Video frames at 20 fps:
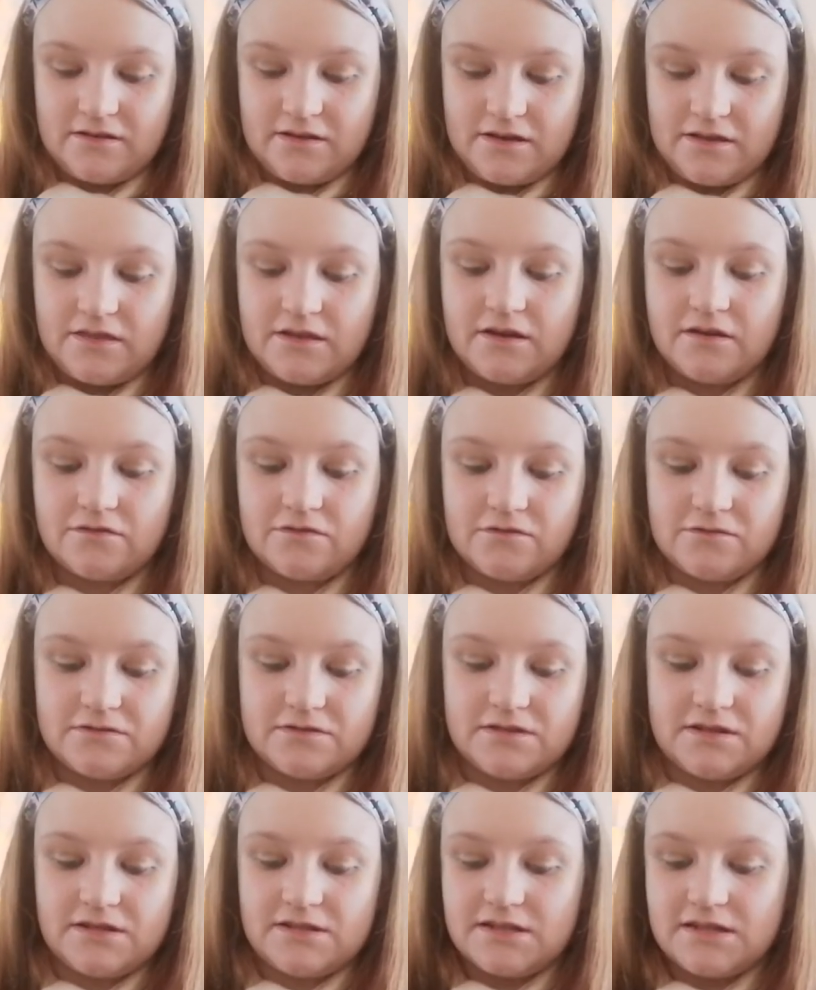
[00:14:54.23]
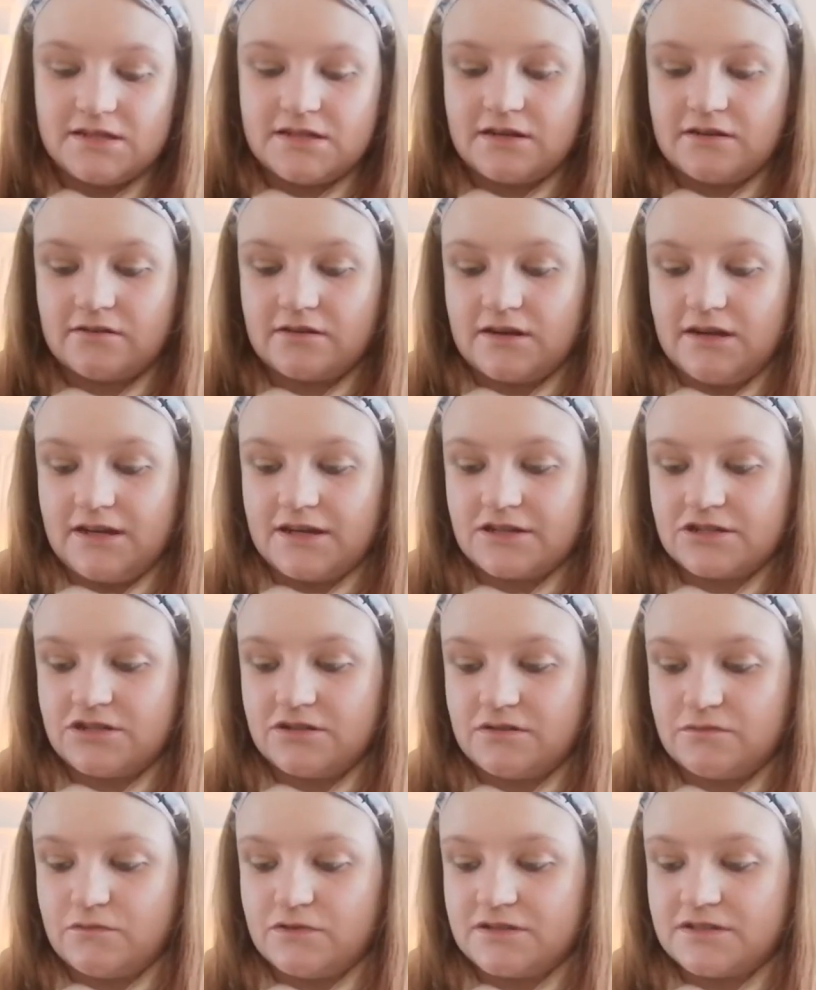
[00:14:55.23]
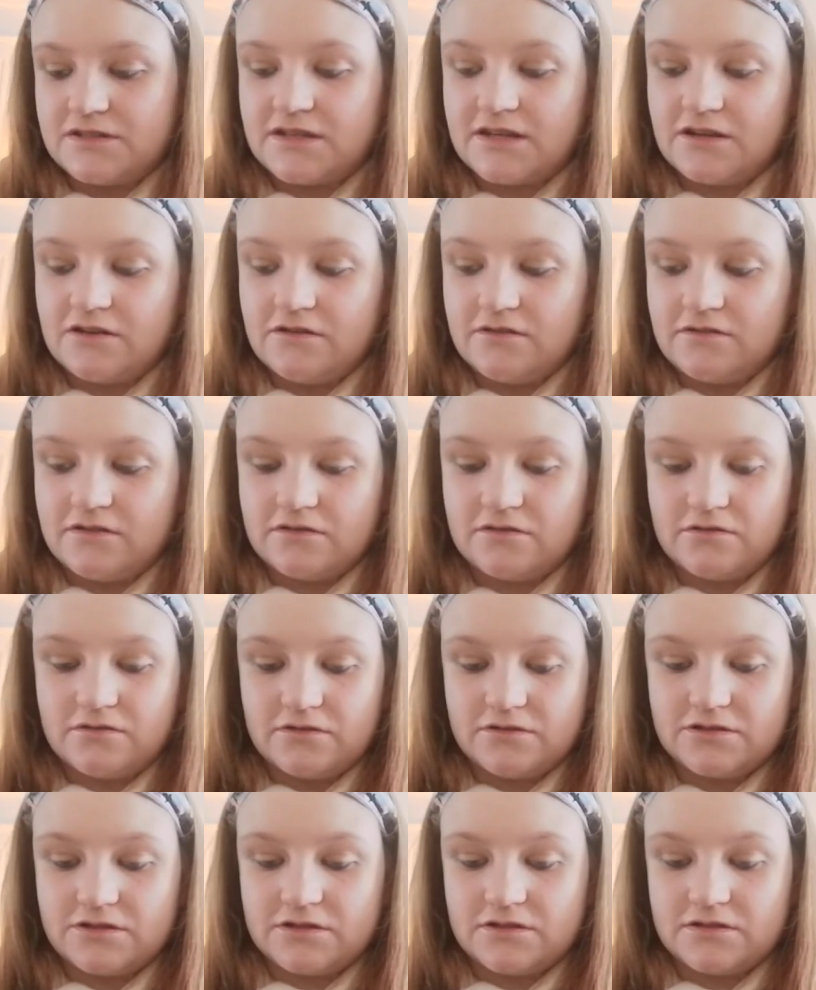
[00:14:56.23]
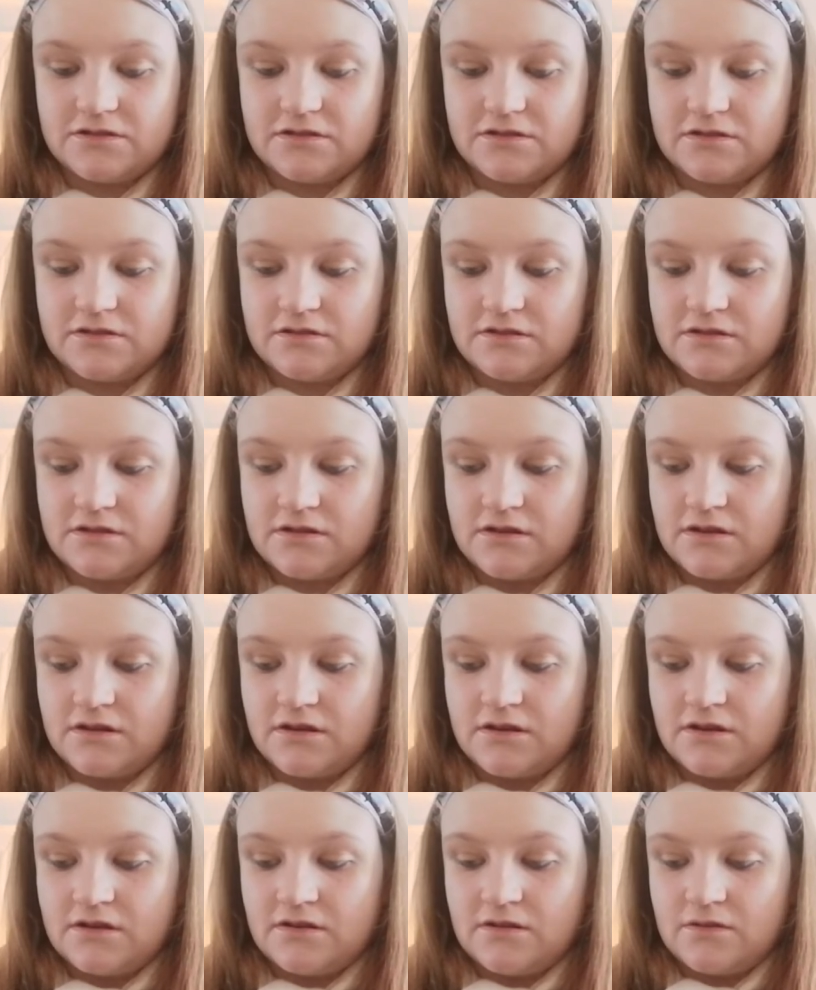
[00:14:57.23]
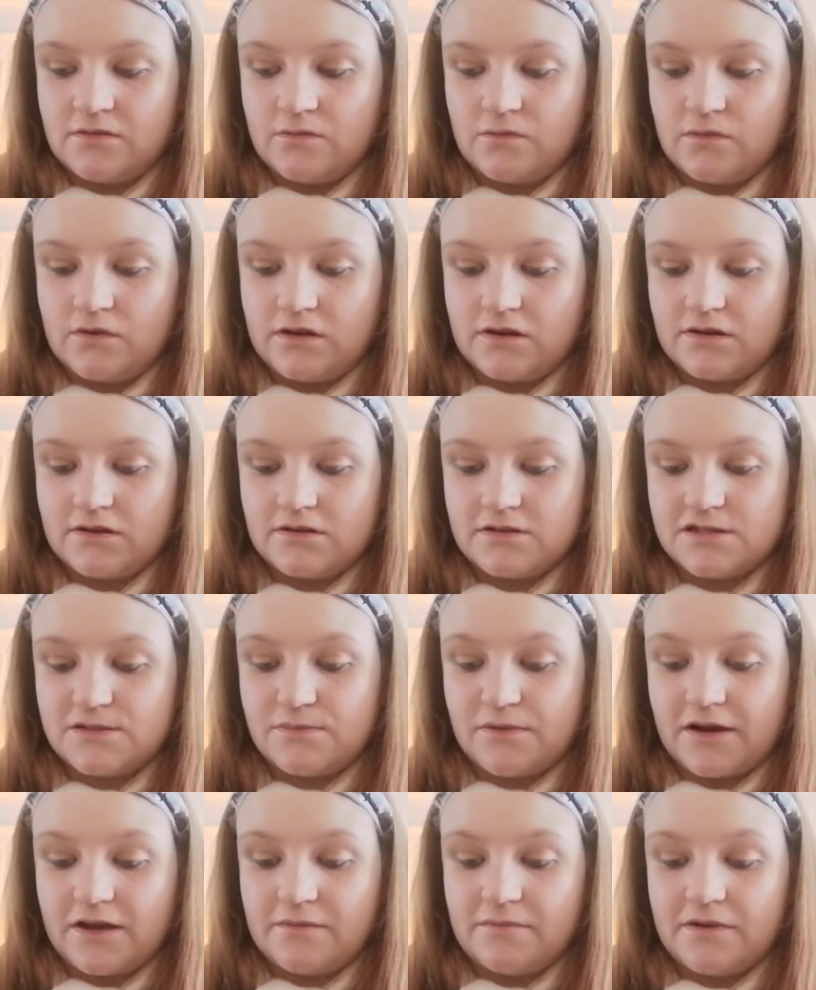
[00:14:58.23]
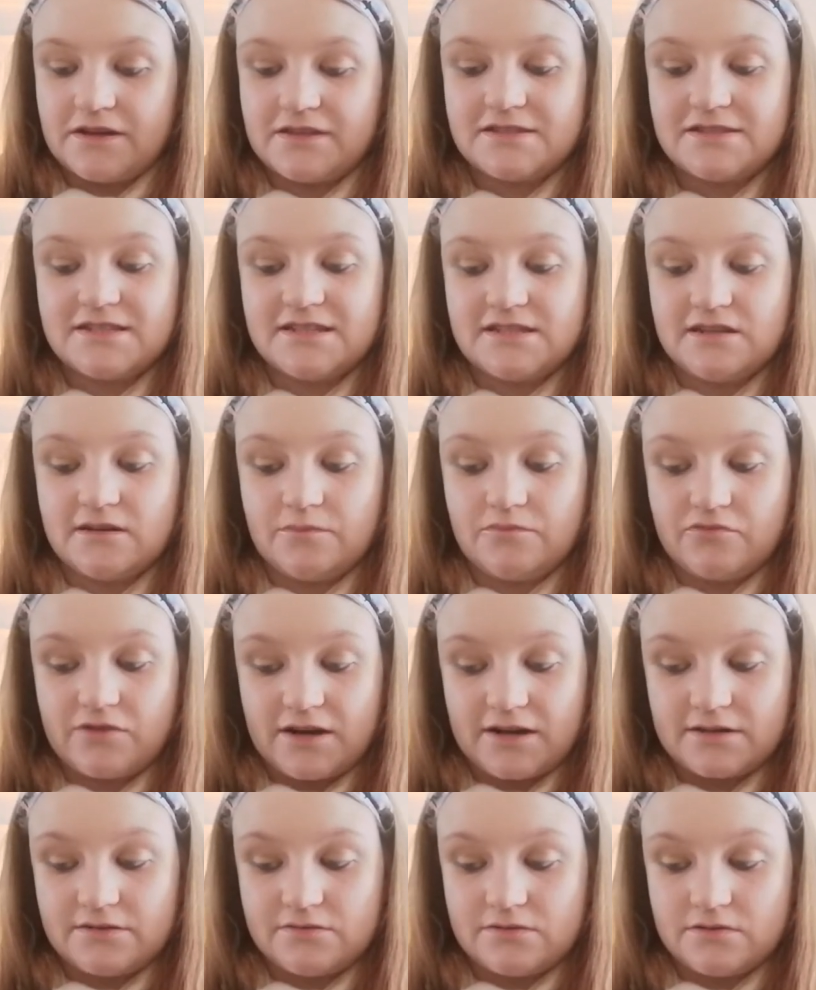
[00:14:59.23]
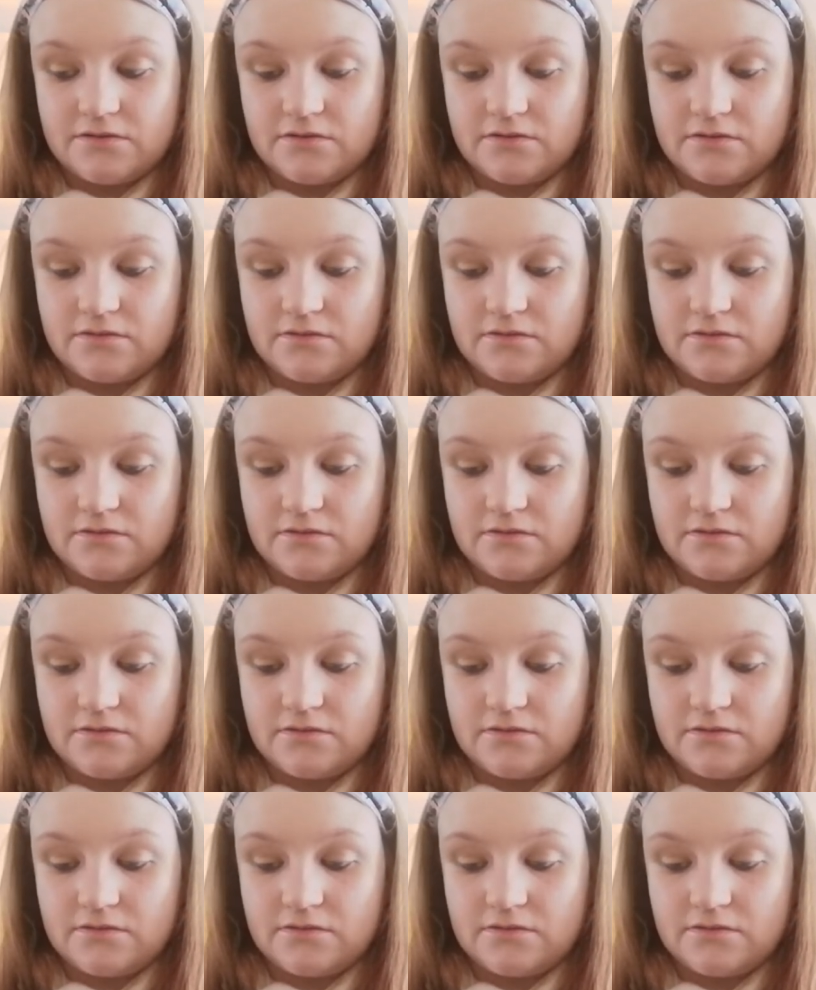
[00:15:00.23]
And then, of course, the tea towel collection, we are sending you the gorgeous one inspired by the City of Brass.